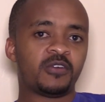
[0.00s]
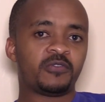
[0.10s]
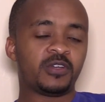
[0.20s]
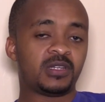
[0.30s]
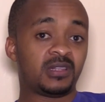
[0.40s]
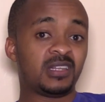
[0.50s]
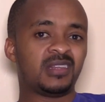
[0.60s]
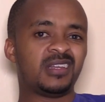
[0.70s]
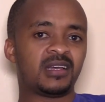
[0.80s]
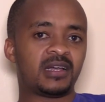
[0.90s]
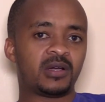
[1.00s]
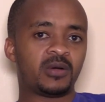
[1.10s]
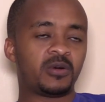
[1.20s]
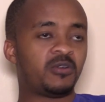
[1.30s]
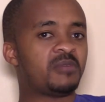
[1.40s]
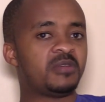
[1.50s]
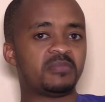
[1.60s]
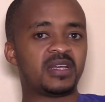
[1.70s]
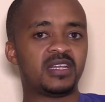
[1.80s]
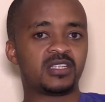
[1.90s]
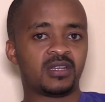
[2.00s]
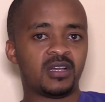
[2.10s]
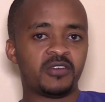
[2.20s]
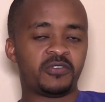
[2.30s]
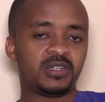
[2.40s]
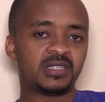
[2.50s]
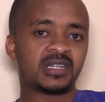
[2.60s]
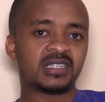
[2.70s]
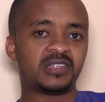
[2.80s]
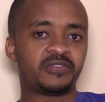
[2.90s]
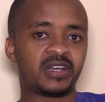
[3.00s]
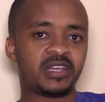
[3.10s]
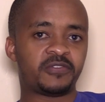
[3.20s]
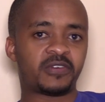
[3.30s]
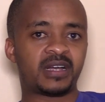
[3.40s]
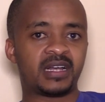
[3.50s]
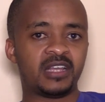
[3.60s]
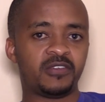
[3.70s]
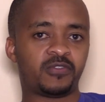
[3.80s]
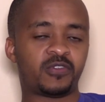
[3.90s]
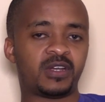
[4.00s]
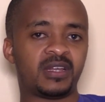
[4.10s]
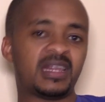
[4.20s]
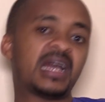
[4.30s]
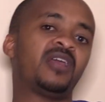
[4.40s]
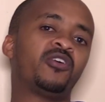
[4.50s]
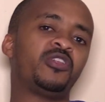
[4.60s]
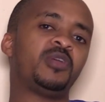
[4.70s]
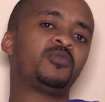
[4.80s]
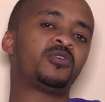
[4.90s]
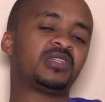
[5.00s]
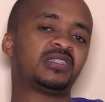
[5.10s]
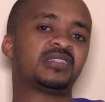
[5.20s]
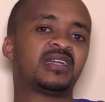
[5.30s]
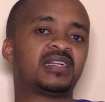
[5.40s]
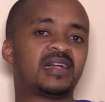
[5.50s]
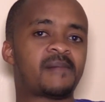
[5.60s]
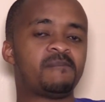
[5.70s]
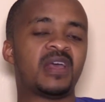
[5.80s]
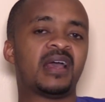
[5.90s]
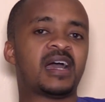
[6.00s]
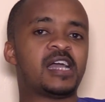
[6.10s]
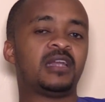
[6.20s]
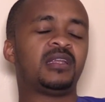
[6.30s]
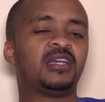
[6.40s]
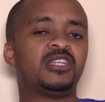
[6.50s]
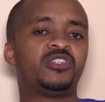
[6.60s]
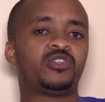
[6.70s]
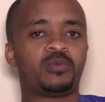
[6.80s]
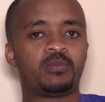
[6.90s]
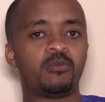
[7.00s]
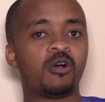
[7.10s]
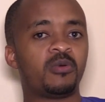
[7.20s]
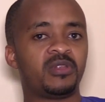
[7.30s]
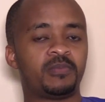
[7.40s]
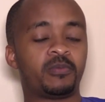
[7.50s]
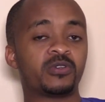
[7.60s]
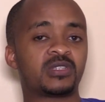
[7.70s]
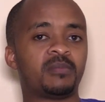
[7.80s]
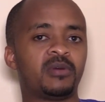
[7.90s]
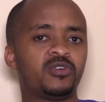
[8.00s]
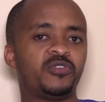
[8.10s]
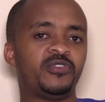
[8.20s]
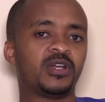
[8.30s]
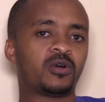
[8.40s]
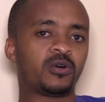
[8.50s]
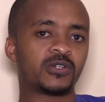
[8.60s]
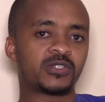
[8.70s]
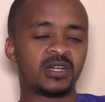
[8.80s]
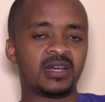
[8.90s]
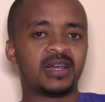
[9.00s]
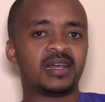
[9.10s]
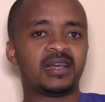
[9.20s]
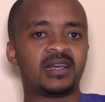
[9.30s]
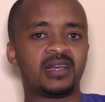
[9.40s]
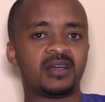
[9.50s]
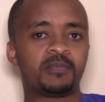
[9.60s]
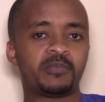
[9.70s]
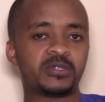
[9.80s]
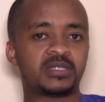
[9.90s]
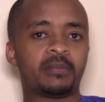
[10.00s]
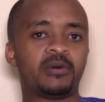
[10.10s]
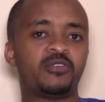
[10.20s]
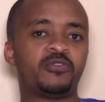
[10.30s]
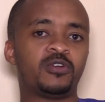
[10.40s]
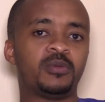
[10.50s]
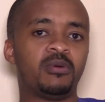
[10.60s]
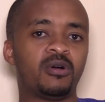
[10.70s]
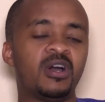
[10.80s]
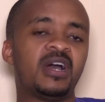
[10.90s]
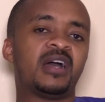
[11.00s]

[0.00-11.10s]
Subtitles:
How do I mean by this? For instance, if the algorithm notices that I engage more with posts about vehicles, posts about football,